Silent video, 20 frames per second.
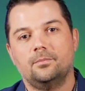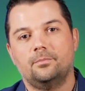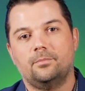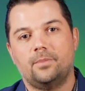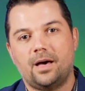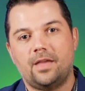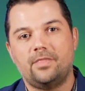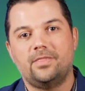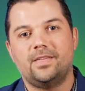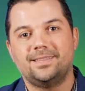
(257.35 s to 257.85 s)

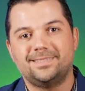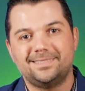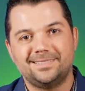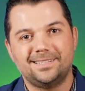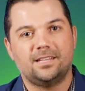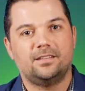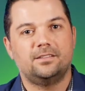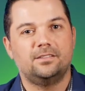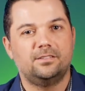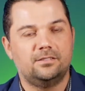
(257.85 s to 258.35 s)
but that's
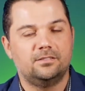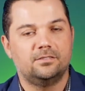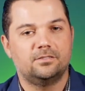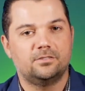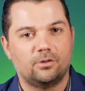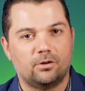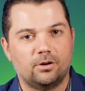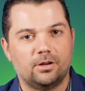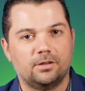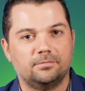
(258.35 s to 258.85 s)
not the
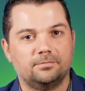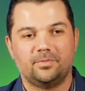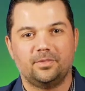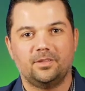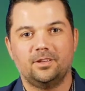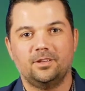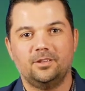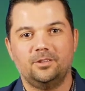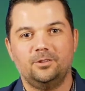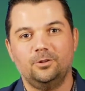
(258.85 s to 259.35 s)
story
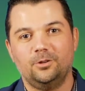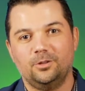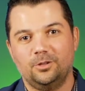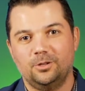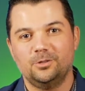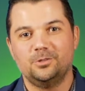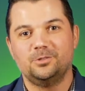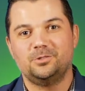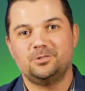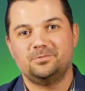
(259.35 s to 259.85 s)
you could
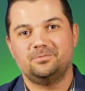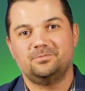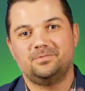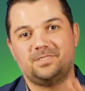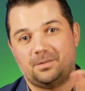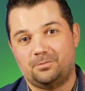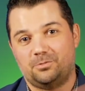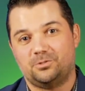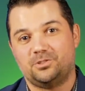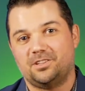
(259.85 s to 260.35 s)
lose
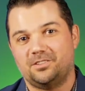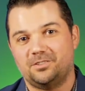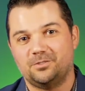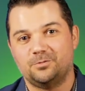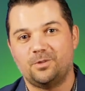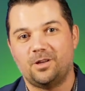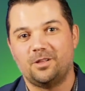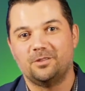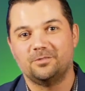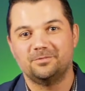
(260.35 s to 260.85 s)
10% as
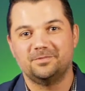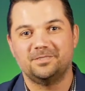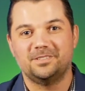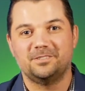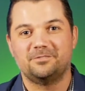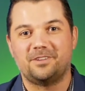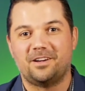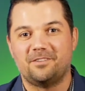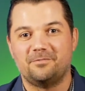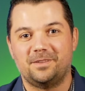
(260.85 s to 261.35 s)
well in
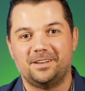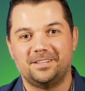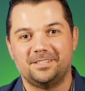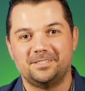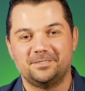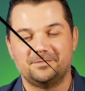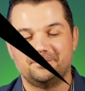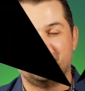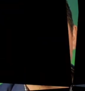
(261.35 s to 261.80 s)
five minutes.